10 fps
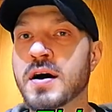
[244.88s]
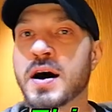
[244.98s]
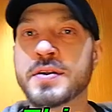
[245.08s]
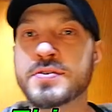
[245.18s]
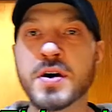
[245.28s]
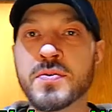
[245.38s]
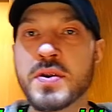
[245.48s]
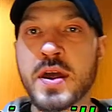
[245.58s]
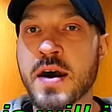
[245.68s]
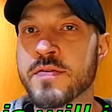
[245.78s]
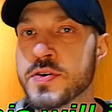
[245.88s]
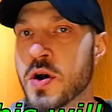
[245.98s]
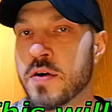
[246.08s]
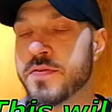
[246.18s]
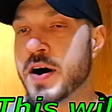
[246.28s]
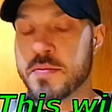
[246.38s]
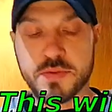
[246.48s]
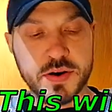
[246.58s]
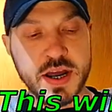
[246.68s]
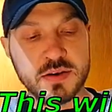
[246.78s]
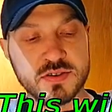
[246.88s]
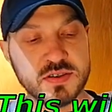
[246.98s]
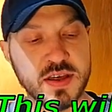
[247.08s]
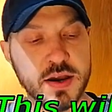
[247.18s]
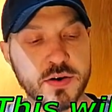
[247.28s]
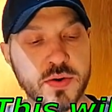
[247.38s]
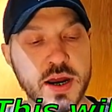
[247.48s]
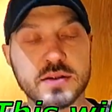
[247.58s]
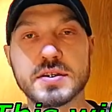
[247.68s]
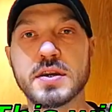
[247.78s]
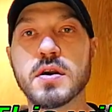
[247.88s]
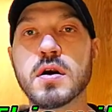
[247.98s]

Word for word: I don't ever know if I'm pronouncing that correctly.